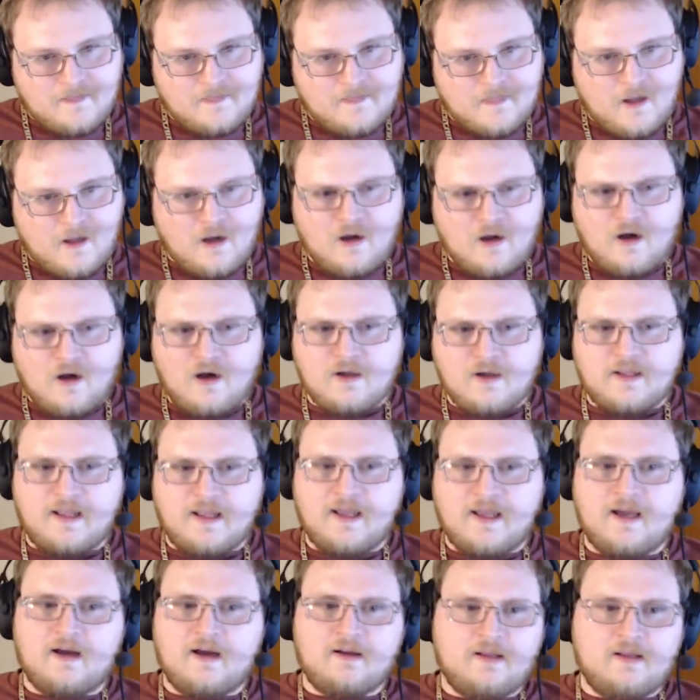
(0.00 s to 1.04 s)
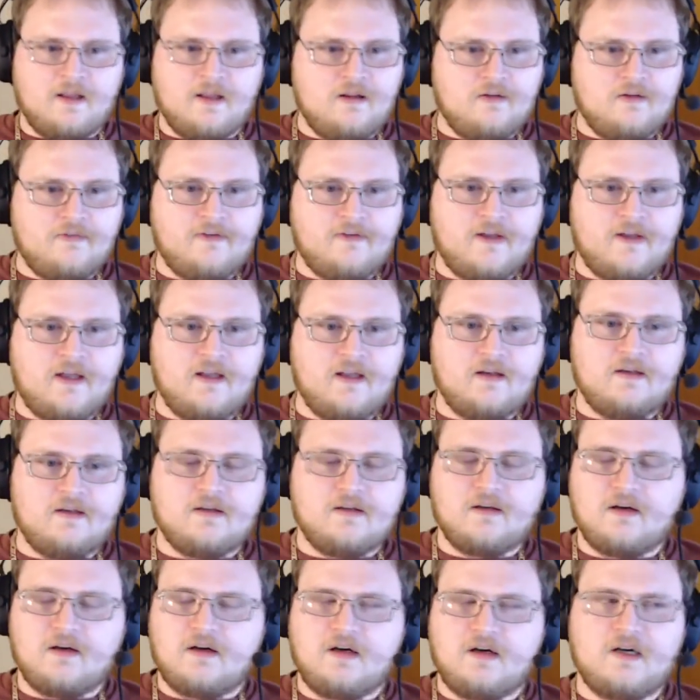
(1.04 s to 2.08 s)
Oh yeah, yellowfin.
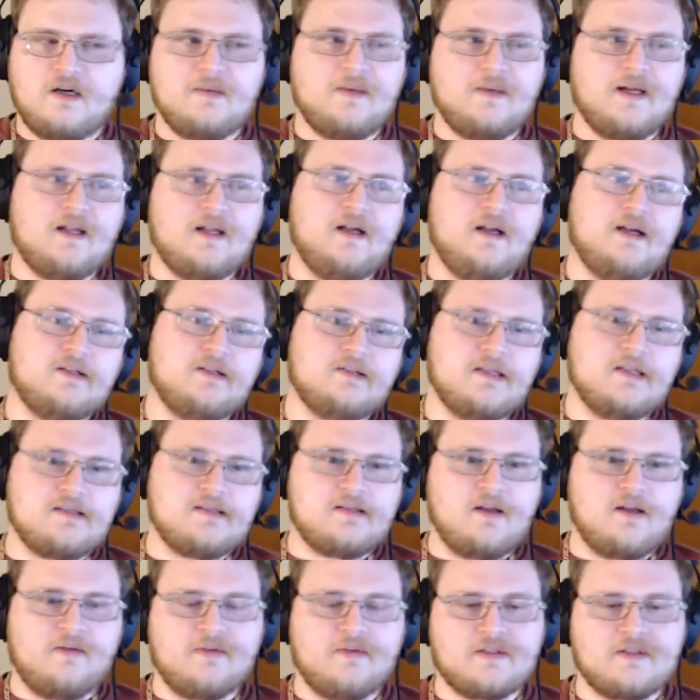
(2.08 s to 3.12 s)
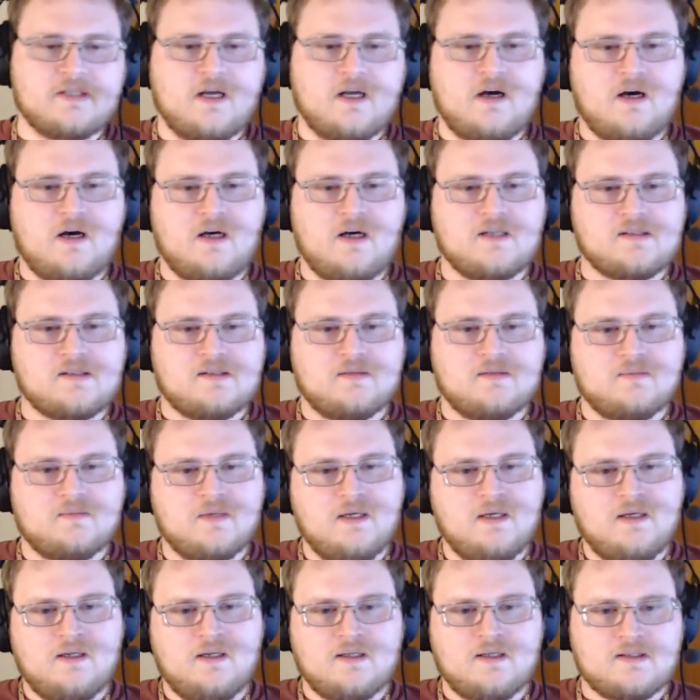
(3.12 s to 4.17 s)
Oh my gosh, that stuff is awesome.
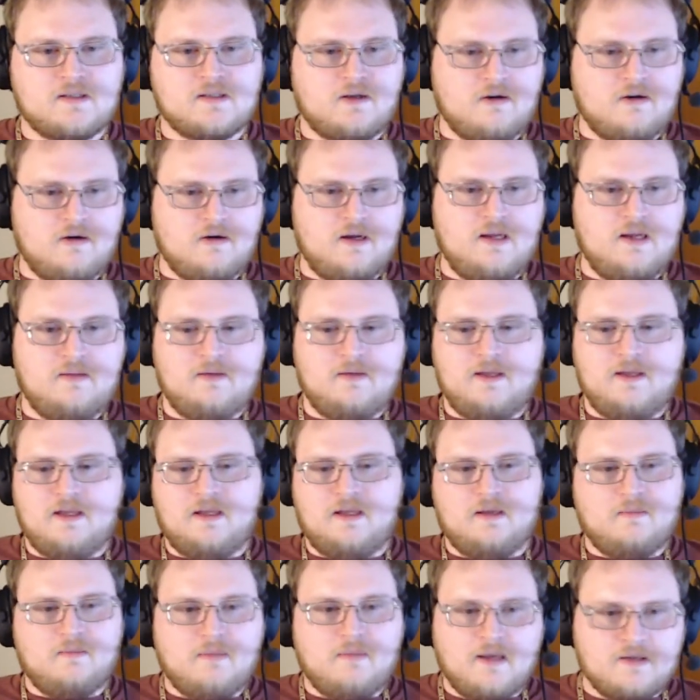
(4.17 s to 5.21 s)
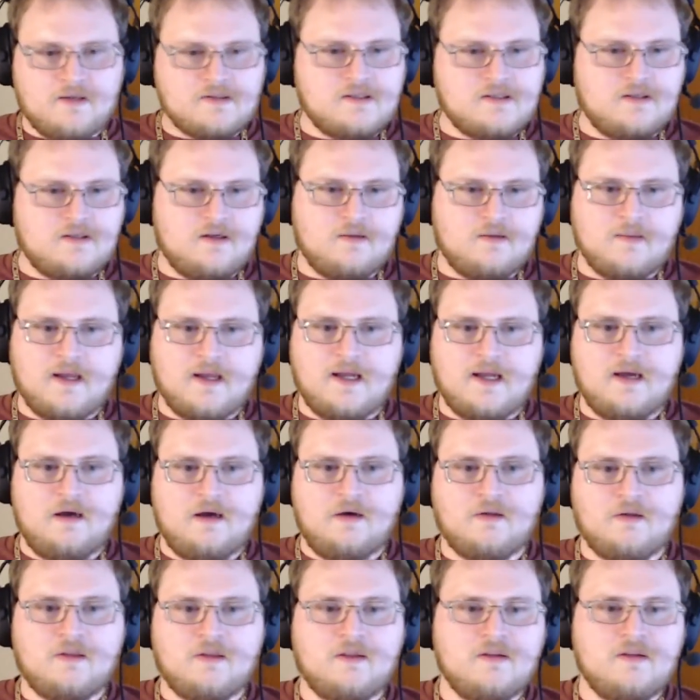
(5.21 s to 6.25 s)
It's creamy. It melts in your
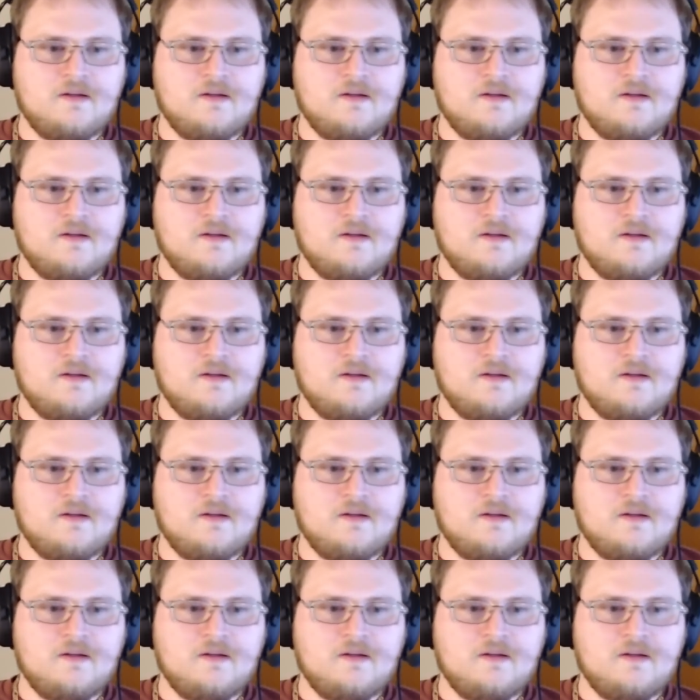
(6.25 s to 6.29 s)
mouth.